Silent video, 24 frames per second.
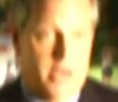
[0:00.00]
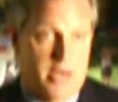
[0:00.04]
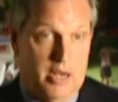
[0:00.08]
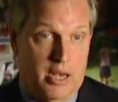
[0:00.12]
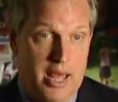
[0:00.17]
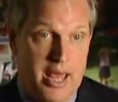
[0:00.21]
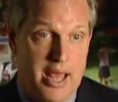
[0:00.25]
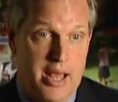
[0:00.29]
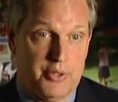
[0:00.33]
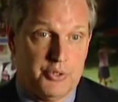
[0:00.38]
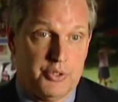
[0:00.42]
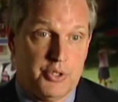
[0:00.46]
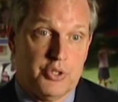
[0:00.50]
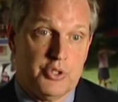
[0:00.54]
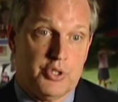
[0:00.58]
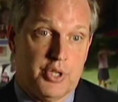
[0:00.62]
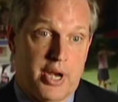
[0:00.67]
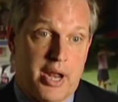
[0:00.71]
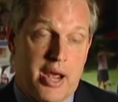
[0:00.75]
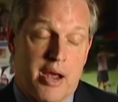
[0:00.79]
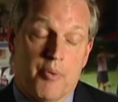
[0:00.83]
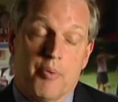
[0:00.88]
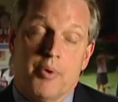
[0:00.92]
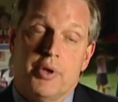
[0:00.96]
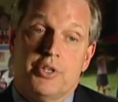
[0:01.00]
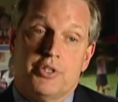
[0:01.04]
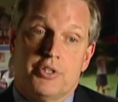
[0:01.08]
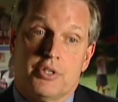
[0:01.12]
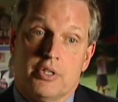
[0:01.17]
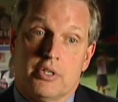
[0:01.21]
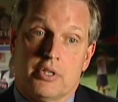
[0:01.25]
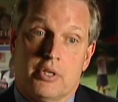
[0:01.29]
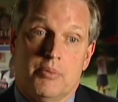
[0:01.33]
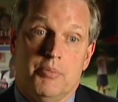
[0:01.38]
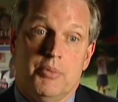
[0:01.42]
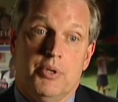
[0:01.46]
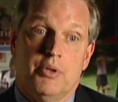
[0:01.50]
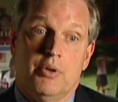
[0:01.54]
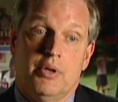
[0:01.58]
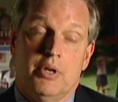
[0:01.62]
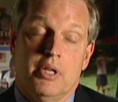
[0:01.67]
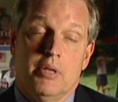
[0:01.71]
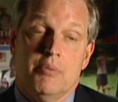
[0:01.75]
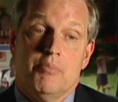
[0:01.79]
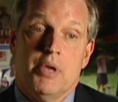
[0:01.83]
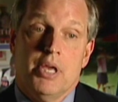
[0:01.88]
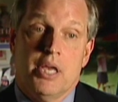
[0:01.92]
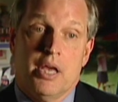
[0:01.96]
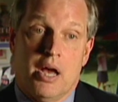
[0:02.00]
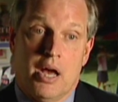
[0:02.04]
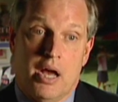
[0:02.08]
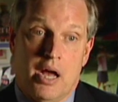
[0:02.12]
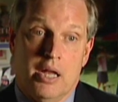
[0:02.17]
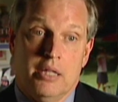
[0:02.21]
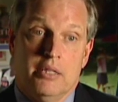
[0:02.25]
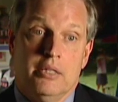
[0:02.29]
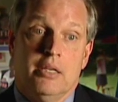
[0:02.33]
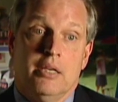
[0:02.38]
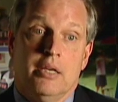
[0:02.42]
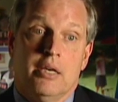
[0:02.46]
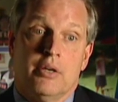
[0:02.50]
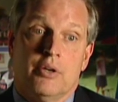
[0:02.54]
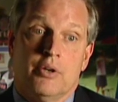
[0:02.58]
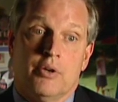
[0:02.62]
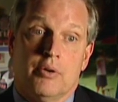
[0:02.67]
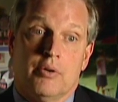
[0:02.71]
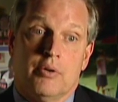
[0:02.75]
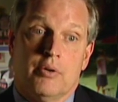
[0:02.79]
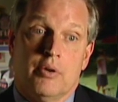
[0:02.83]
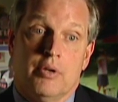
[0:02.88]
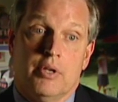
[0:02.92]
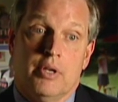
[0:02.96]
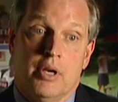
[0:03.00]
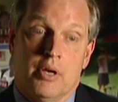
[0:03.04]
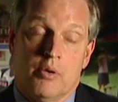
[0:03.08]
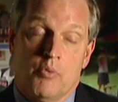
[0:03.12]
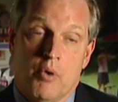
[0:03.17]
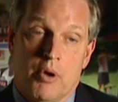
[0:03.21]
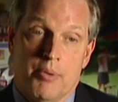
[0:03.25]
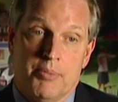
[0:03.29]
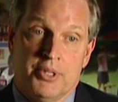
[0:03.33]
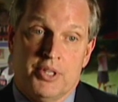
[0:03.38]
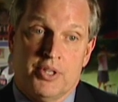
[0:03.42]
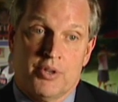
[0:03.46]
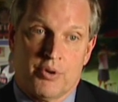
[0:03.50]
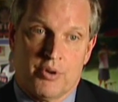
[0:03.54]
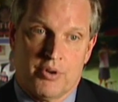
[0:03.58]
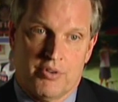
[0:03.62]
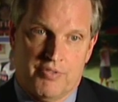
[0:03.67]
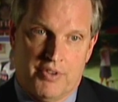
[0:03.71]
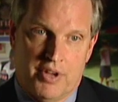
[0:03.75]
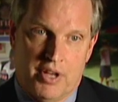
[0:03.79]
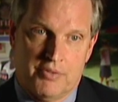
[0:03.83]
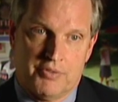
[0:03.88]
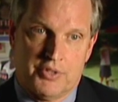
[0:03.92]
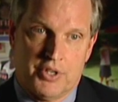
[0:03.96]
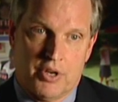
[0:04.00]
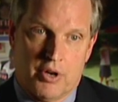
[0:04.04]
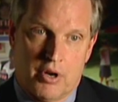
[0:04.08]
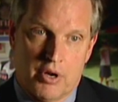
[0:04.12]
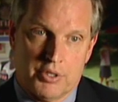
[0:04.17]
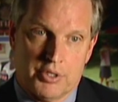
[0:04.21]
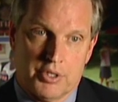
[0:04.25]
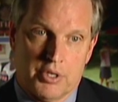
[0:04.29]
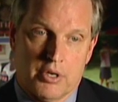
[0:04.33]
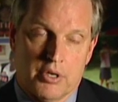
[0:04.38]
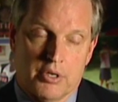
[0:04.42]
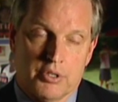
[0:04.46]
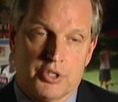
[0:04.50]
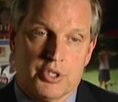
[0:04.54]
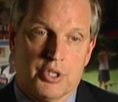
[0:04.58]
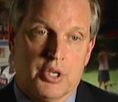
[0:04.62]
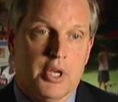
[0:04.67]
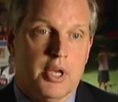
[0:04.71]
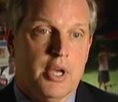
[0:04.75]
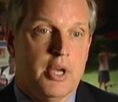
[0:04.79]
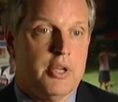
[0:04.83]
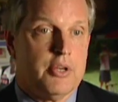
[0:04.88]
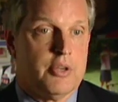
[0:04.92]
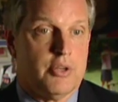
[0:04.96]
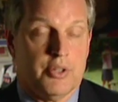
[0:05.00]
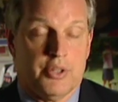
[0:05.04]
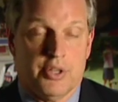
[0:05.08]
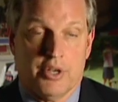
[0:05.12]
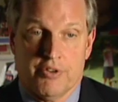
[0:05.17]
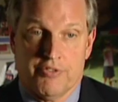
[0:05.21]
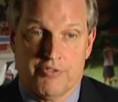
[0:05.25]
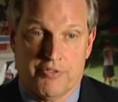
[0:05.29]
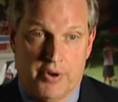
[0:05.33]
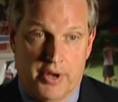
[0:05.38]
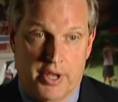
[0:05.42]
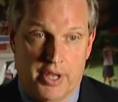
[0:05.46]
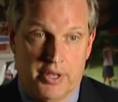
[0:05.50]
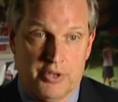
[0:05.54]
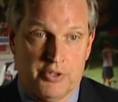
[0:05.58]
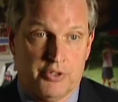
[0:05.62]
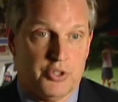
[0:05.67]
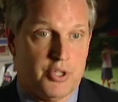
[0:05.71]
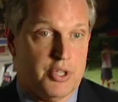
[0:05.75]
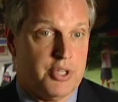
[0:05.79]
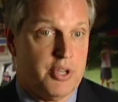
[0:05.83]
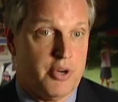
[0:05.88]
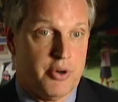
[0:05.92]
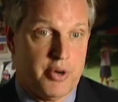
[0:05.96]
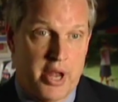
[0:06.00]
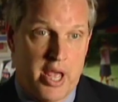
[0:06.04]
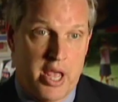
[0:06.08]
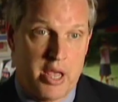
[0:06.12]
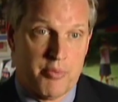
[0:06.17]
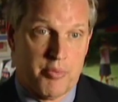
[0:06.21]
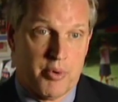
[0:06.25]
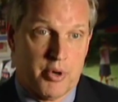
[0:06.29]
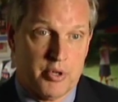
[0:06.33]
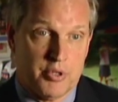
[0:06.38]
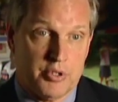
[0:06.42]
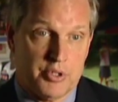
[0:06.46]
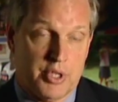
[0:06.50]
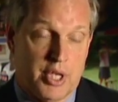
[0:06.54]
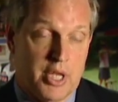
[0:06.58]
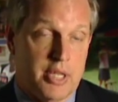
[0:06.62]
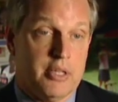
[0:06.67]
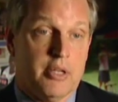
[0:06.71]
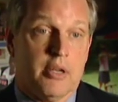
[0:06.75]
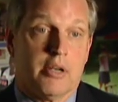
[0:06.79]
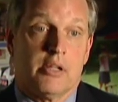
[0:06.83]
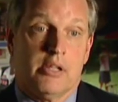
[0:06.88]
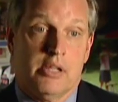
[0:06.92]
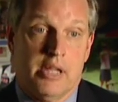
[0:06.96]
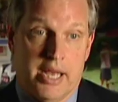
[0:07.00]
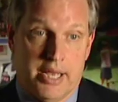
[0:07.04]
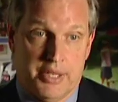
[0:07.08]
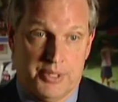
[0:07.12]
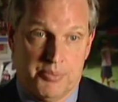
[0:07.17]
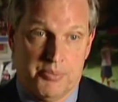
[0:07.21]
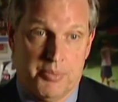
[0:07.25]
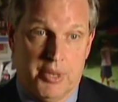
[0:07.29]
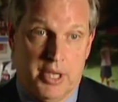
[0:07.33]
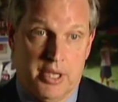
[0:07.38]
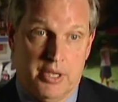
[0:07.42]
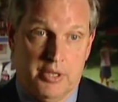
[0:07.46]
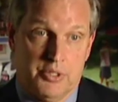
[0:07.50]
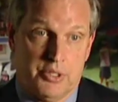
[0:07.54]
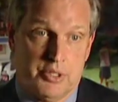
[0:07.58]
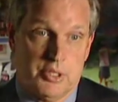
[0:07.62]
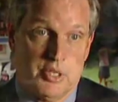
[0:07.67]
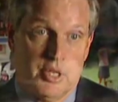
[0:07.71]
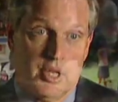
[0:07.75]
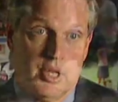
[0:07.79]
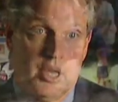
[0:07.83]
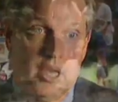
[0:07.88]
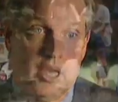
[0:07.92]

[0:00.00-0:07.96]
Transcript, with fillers: it allows us an outreach to the community beyond the young, young women that are involved in our church, to their friends and their neighbors and their classmates,